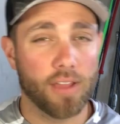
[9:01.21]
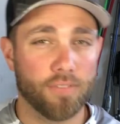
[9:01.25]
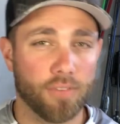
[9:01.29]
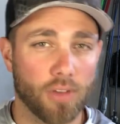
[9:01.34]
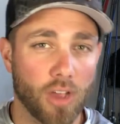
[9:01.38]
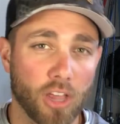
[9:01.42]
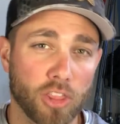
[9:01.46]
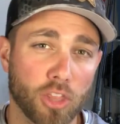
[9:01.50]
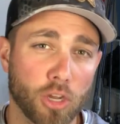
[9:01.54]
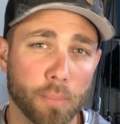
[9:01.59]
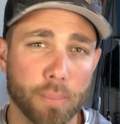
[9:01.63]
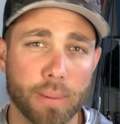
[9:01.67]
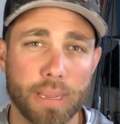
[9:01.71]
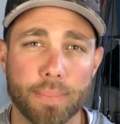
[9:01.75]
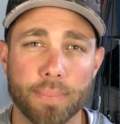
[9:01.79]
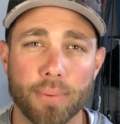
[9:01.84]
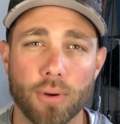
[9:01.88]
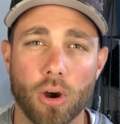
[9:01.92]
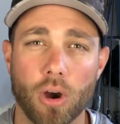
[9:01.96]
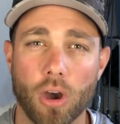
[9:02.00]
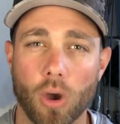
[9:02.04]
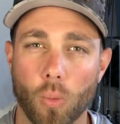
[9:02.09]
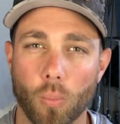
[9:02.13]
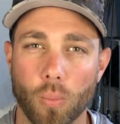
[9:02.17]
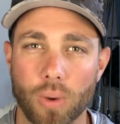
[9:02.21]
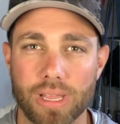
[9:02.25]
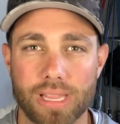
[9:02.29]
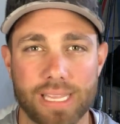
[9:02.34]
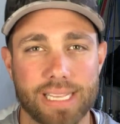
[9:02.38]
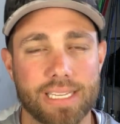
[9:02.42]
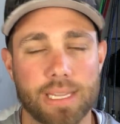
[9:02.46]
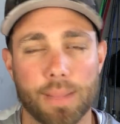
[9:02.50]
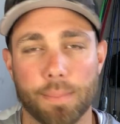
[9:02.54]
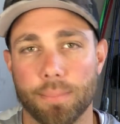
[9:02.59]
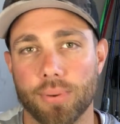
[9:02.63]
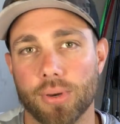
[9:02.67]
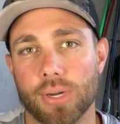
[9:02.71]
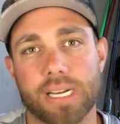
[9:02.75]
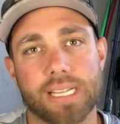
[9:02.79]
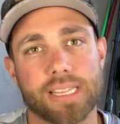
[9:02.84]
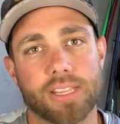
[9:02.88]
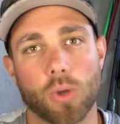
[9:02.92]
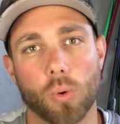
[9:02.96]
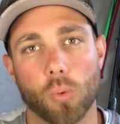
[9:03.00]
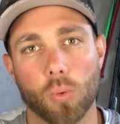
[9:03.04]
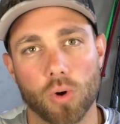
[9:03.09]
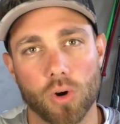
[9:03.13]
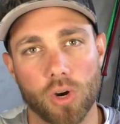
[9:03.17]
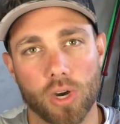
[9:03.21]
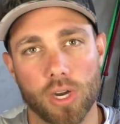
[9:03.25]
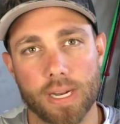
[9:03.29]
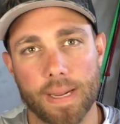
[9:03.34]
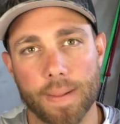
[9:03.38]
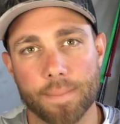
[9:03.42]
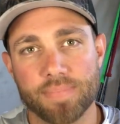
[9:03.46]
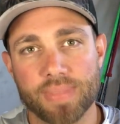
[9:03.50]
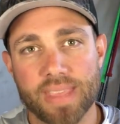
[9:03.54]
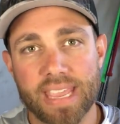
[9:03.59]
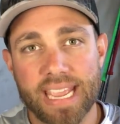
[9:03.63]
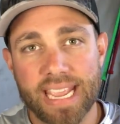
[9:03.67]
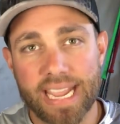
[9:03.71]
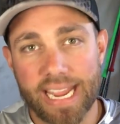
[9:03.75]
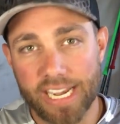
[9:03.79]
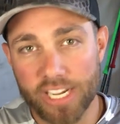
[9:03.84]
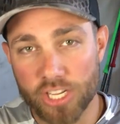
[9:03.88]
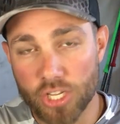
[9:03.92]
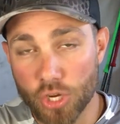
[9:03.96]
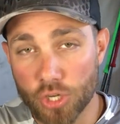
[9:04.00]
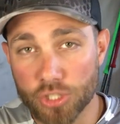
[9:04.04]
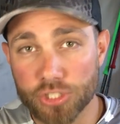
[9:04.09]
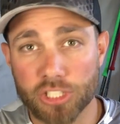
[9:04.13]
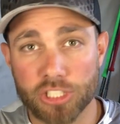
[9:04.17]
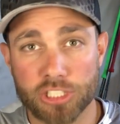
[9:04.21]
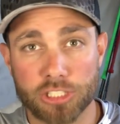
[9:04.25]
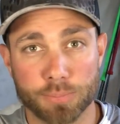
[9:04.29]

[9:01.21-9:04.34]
If other people aren't willing to put in the work and use a